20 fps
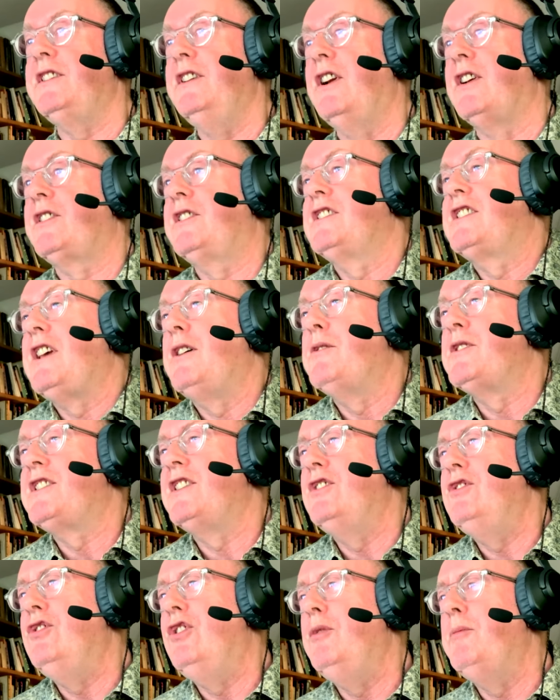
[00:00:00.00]
you know, because there was
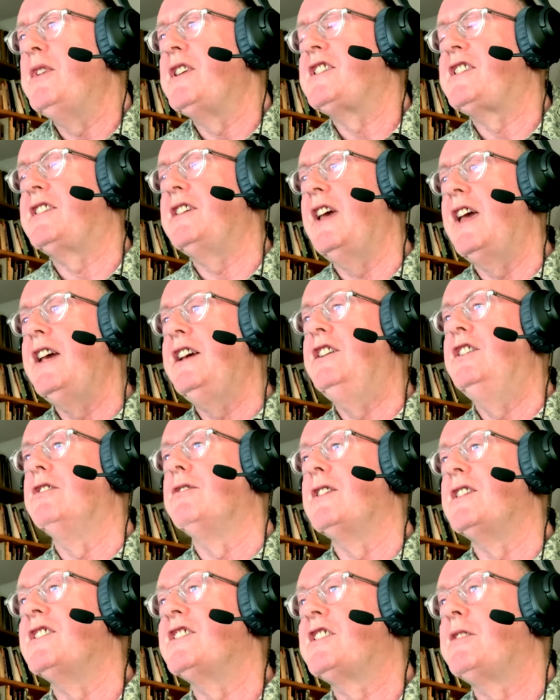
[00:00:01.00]
enormous
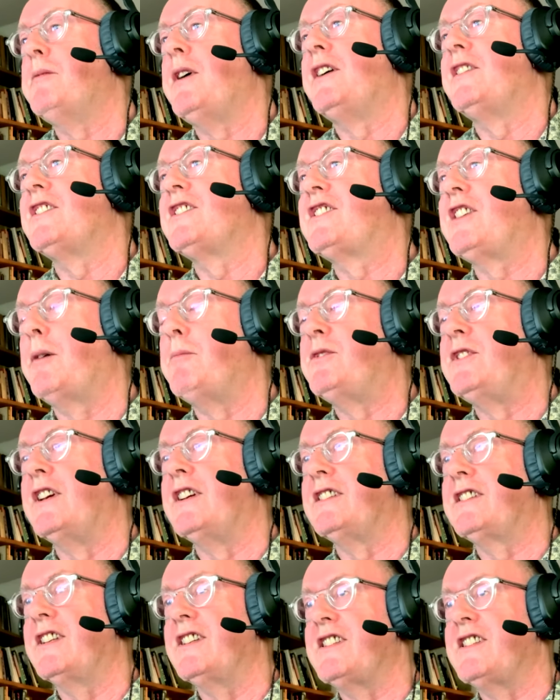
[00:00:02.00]
ignorance about the subject,